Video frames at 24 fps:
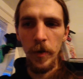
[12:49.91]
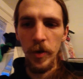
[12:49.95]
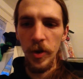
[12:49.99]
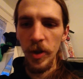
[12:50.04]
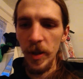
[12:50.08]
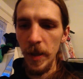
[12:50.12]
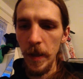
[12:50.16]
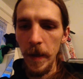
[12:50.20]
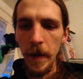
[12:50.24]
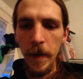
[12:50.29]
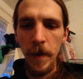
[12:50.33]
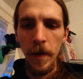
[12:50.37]

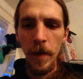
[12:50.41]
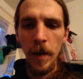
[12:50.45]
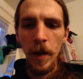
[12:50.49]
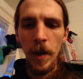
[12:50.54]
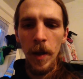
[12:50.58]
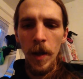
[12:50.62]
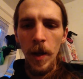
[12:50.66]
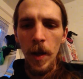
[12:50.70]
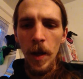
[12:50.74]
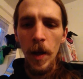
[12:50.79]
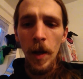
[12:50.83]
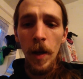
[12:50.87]
She
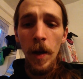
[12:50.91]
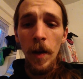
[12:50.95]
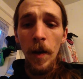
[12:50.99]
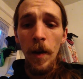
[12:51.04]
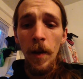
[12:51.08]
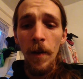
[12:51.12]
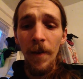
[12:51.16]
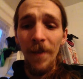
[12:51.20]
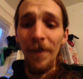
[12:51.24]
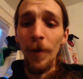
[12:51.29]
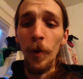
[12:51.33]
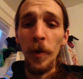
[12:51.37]

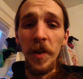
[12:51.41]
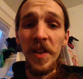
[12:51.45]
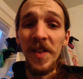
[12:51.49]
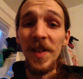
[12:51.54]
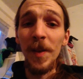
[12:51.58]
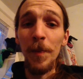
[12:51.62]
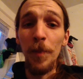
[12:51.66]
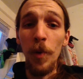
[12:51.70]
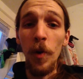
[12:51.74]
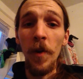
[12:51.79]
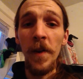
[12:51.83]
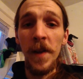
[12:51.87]
fully
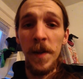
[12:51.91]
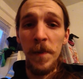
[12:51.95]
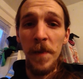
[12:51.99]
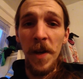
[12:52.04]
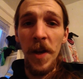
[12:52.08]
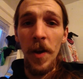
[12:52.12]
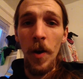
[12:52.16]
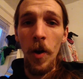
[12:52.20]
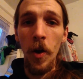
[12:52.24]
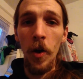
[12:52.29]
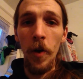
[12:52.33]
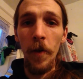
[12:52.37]
supports me
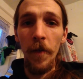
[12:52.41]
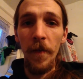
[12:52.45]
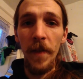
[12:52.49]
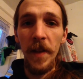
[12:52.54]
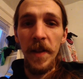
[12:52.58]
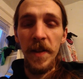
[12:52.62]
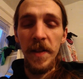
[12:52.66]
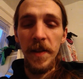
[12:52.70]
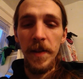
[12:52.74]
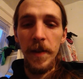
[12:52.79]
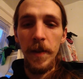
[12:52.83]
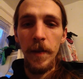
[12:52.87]
in all of
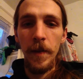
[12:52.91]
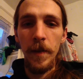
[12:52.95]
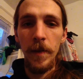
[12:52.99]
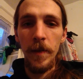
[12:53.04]
this.